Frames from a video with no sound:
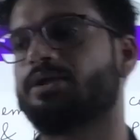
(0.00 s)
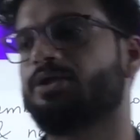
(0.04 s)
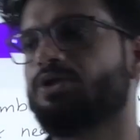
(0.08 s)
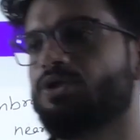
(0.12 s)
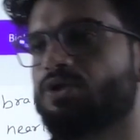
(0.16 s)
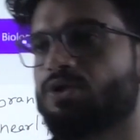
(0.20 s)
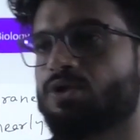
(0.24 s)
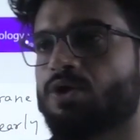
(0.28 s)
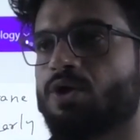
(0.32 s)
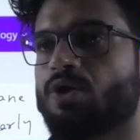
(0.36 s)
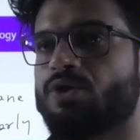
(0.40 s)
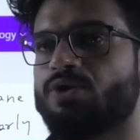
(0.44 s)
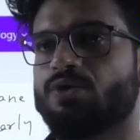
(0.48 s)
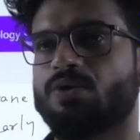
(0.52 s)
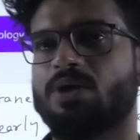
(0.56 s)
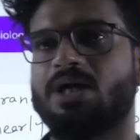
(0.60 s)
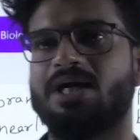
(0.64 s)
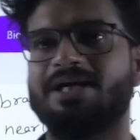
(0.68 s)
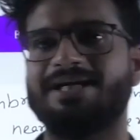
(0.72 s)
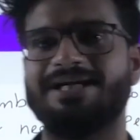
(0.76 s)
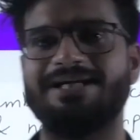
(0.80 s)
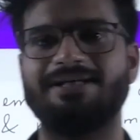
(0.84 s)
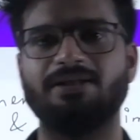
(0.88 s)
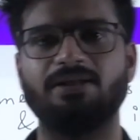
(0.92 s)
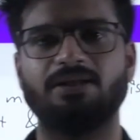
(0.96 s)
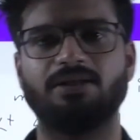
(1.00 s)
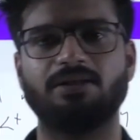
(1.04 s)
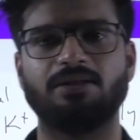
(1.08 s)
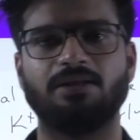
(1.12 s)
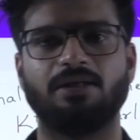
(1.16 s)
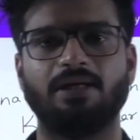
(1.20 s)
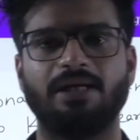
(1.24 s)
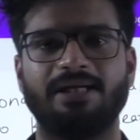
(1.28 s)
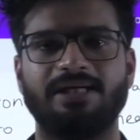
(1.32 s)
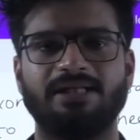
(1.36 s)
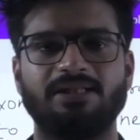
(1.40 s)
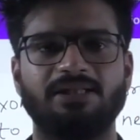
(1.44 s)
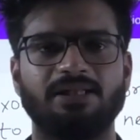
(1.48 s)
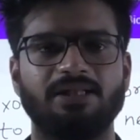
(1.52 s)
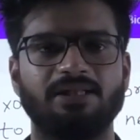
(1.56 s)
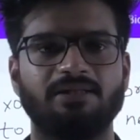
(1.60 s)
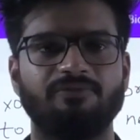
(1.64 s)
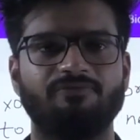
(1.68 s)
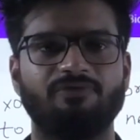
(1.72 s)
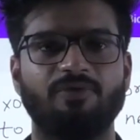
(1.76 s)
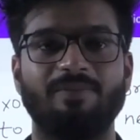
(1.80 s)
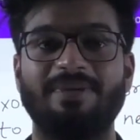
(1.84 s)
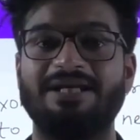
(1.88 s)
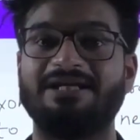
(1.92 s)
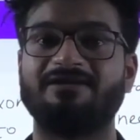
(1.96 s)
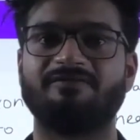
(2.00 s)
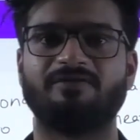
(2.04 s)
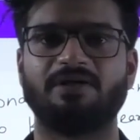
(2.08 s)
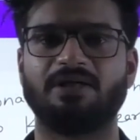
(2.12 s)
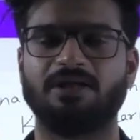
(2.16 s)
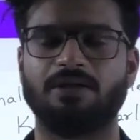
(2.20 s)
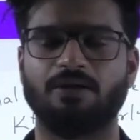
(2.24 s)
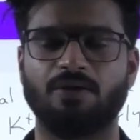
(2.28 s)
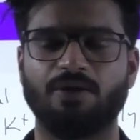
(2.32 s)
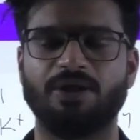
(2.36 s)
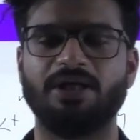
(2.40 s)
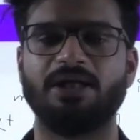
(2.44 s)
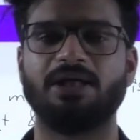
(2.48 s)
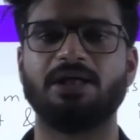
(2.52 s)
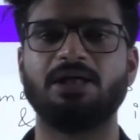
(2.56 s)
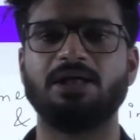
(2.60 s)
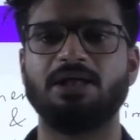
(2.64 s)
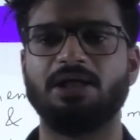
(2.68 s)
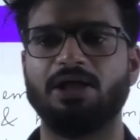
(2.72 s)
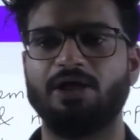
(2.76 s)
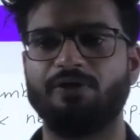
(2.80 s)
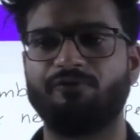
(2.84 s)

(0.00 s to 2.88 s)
You know, you can't enter anything from anywhere. Okay?